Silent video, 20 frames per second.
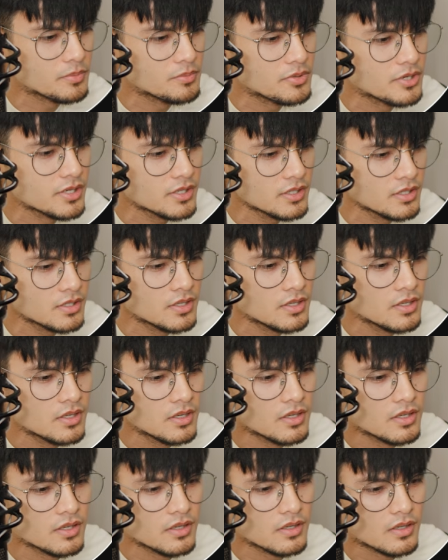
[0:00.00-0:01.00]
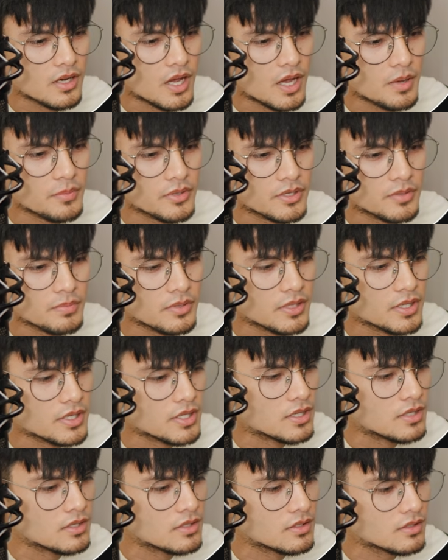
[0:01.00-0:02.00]
up here, I'm going to
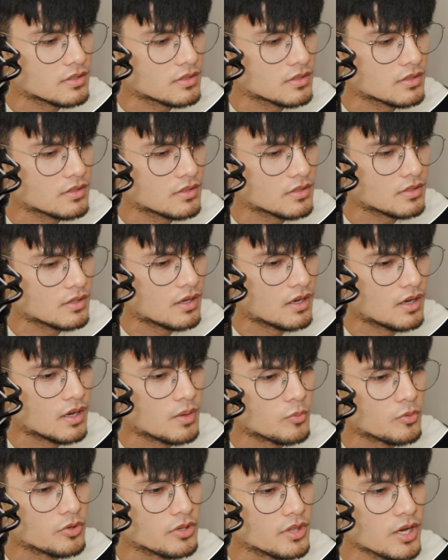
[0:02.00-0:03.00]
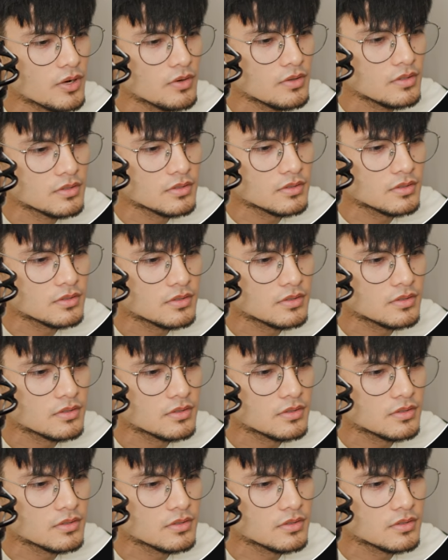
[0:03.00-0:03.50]
play it without.